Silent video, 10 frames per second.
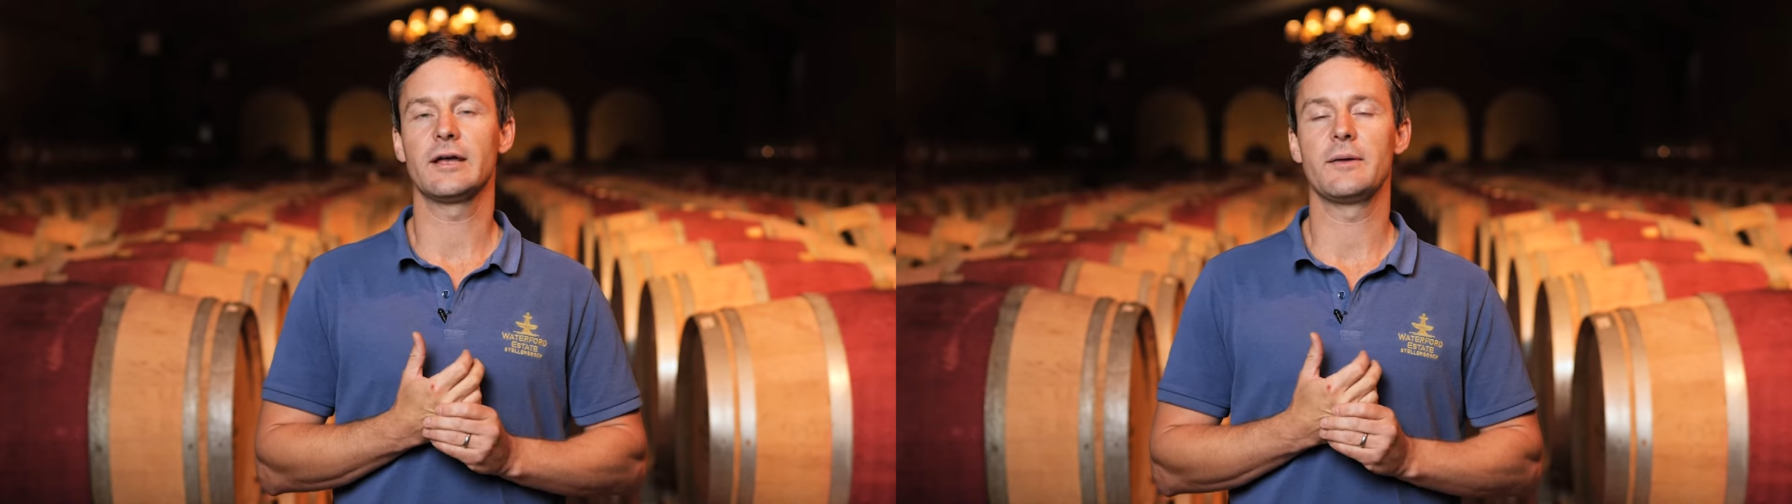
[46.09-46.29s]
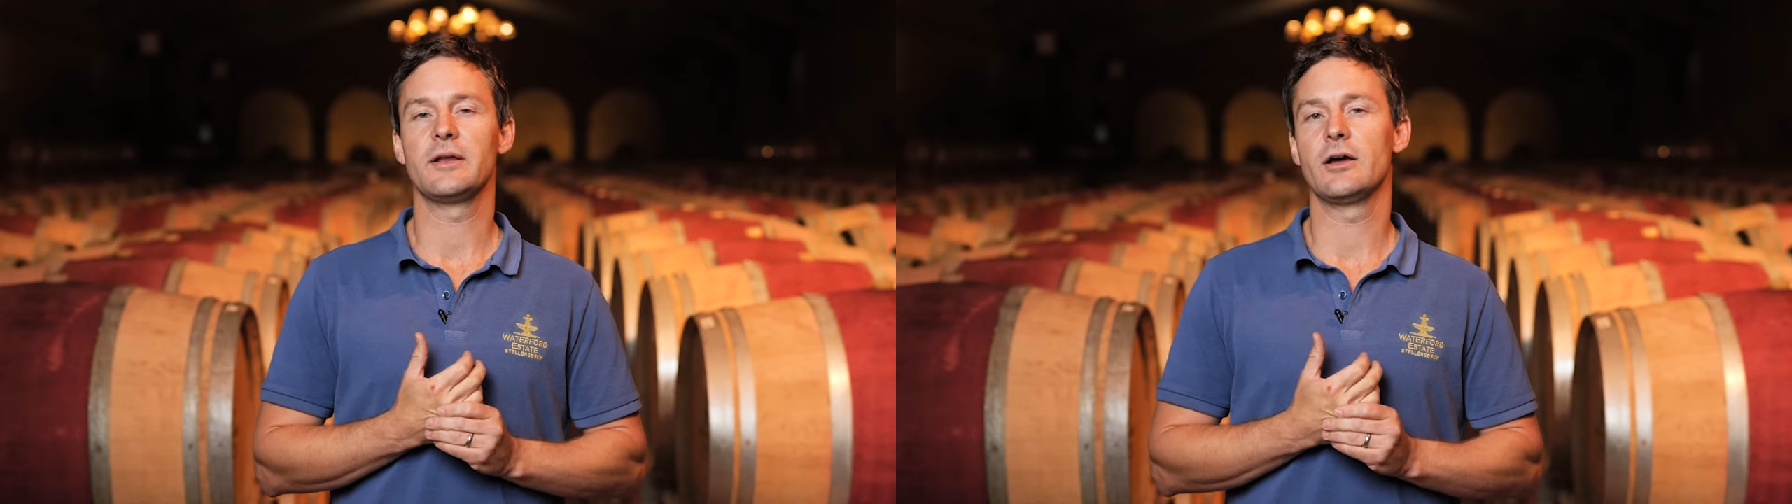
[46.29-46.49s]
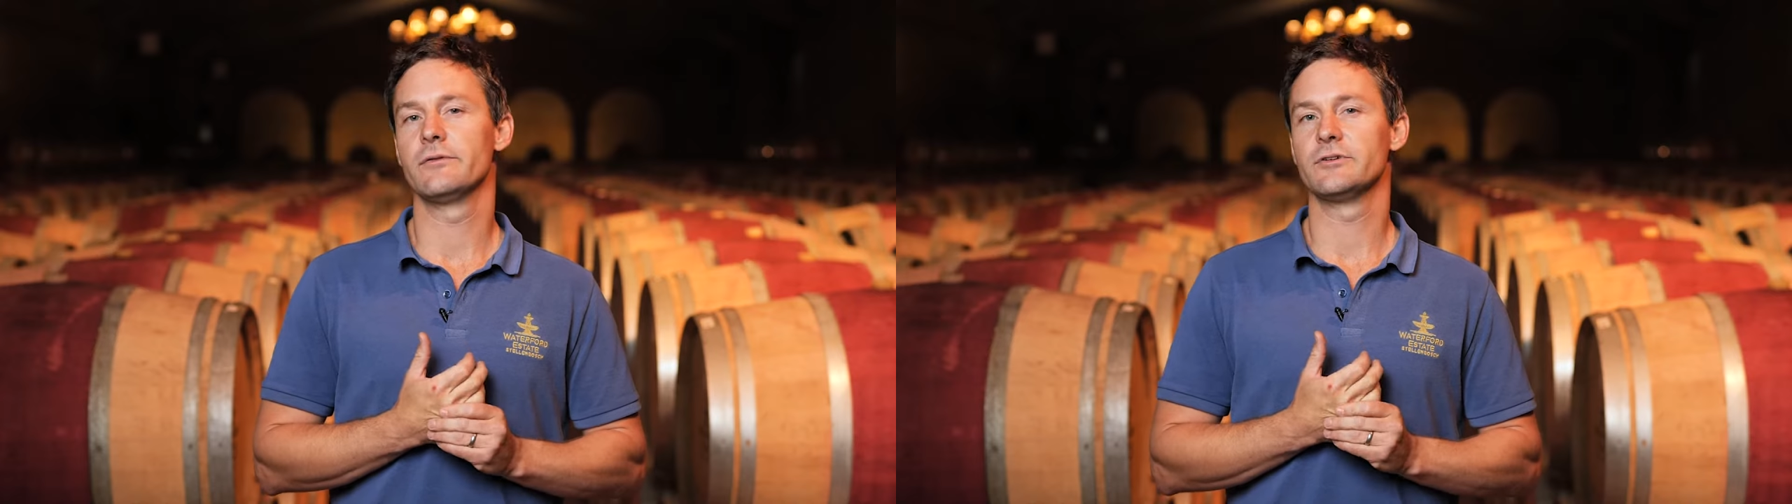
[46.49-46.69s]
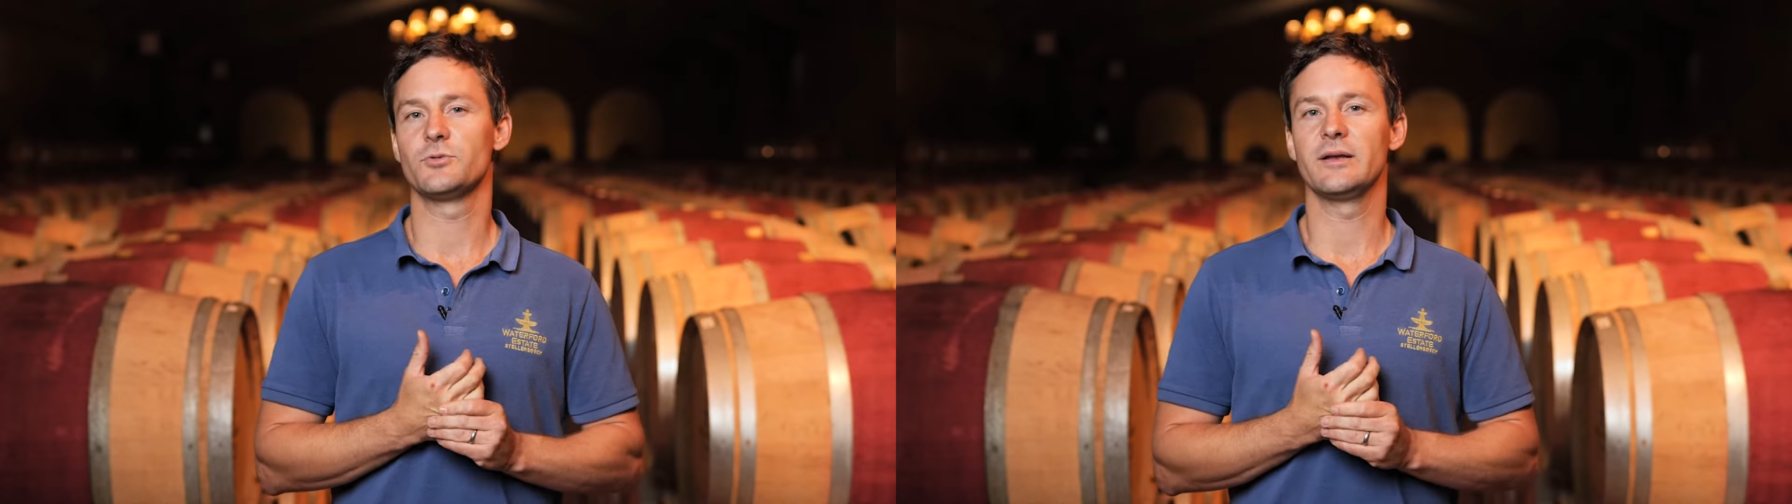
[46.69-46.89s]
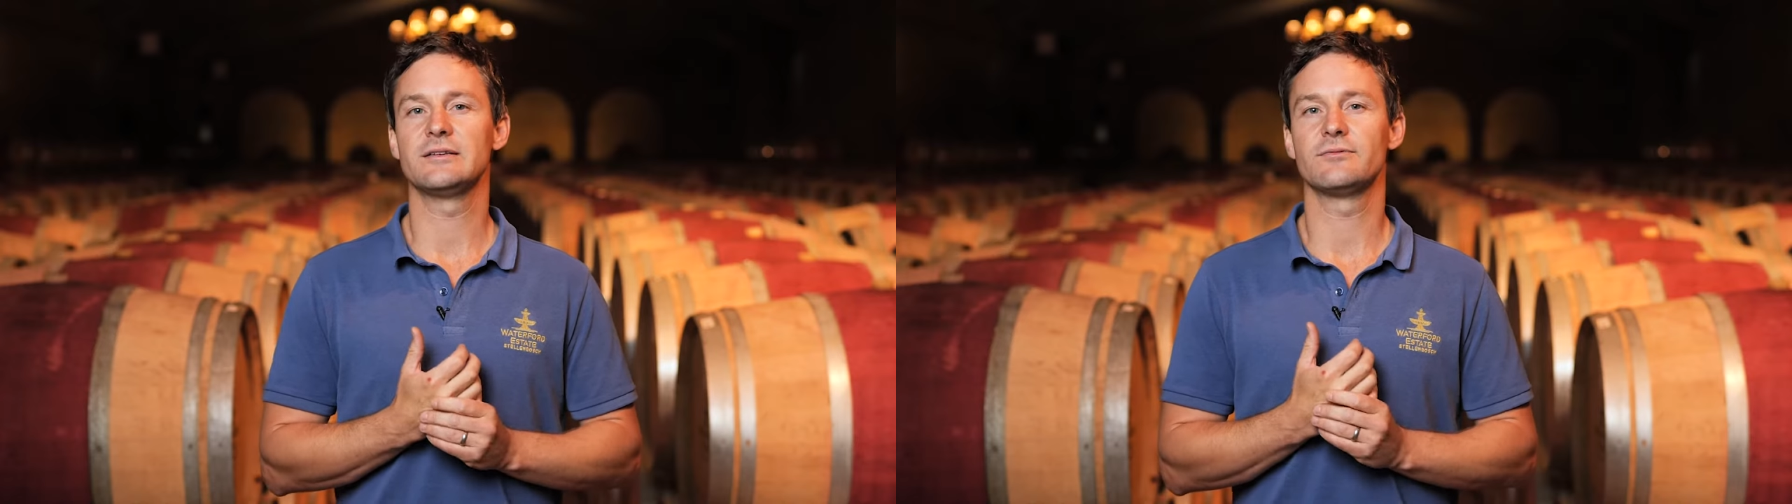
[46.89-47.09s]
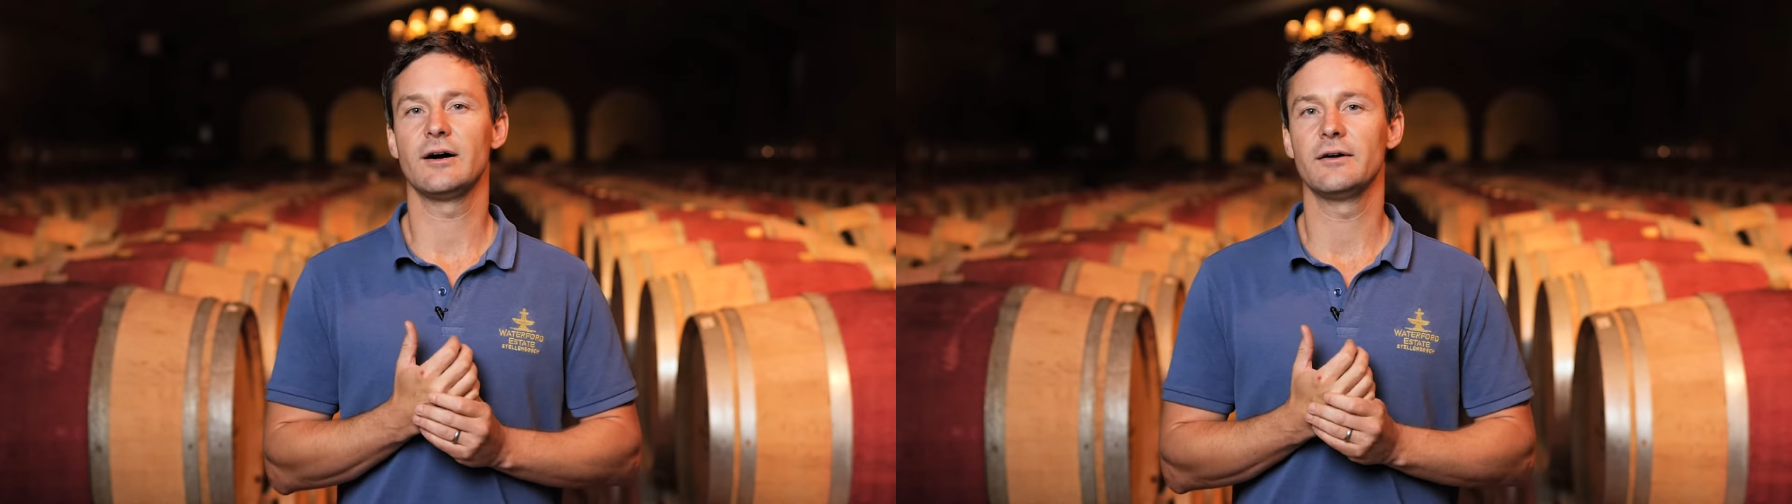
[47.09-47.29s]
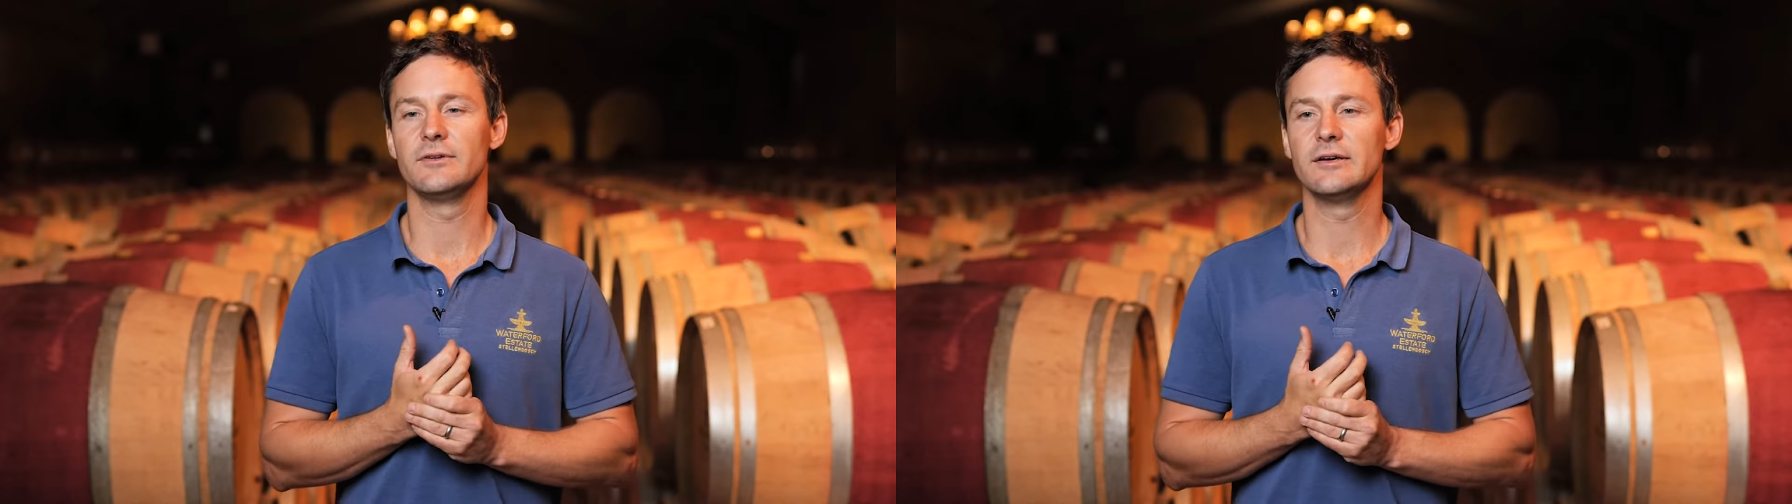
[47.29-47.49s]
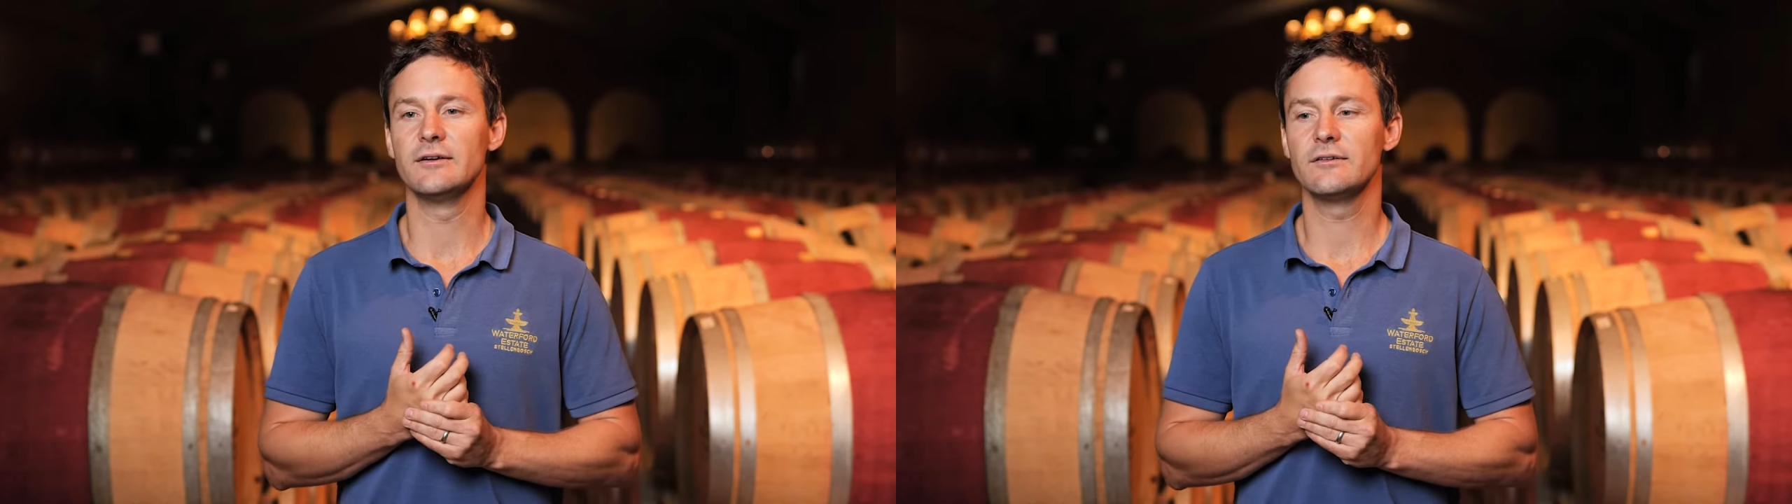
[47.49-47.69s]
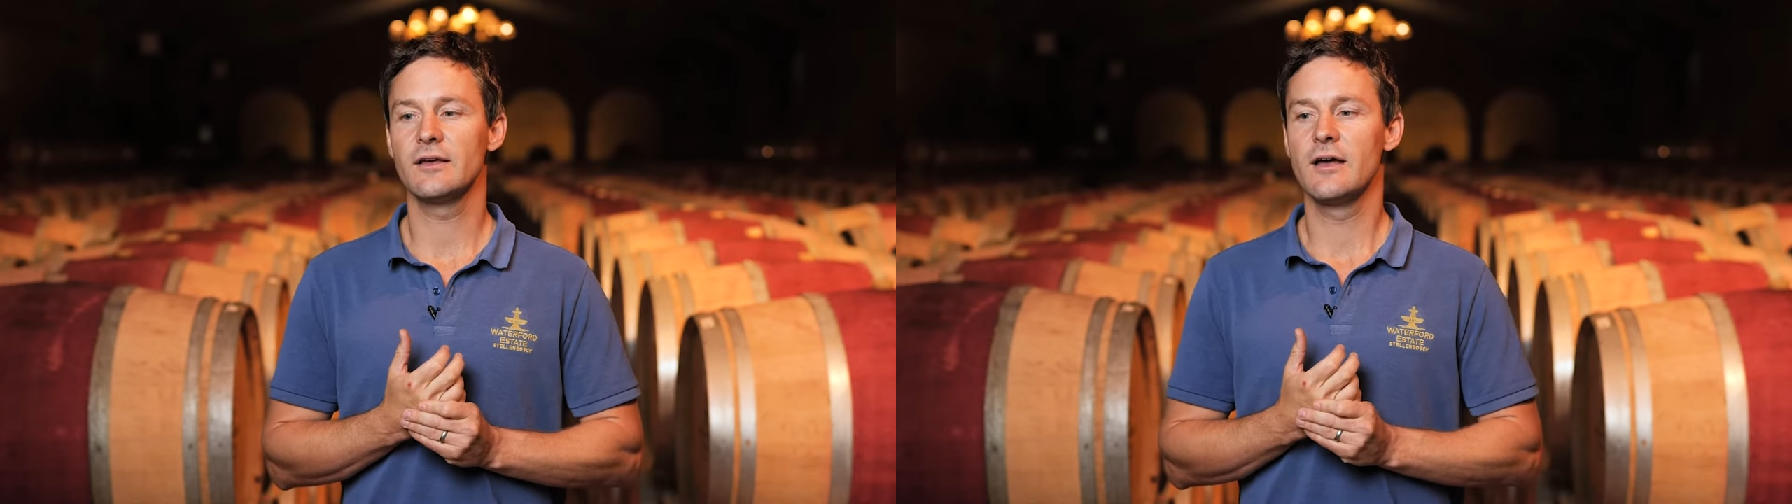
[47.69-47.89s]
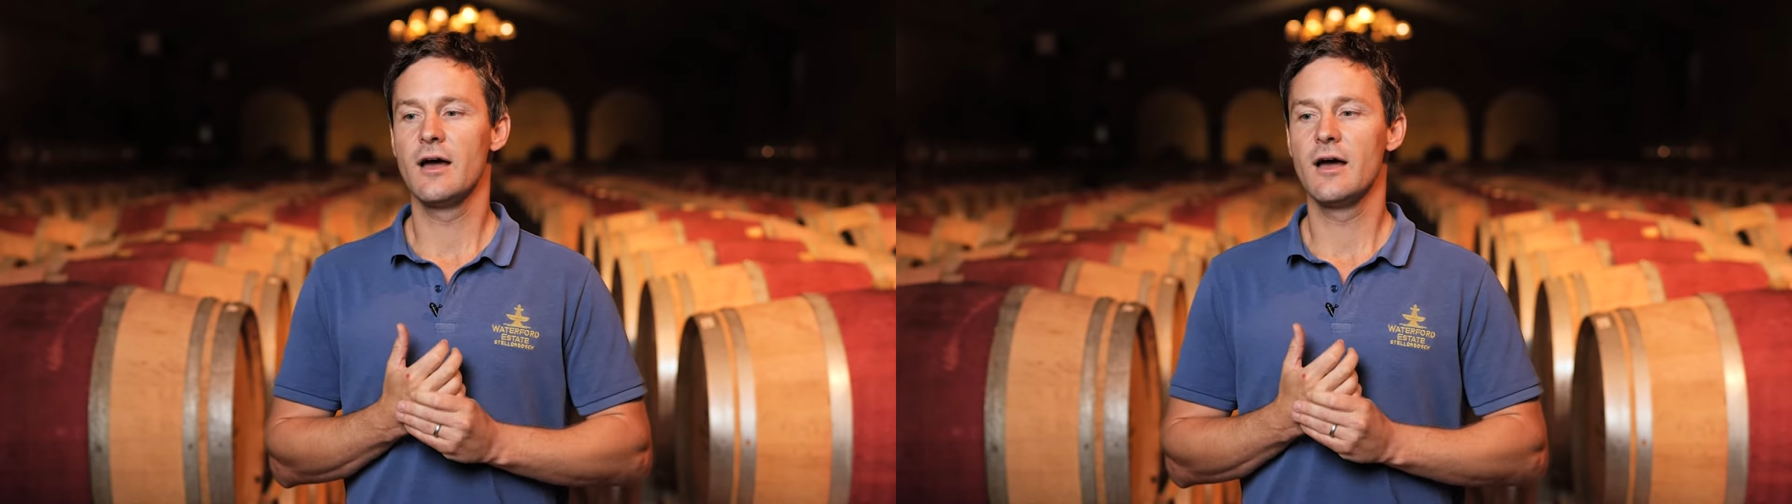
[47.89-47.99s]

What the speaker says: Cabernet over 25 years,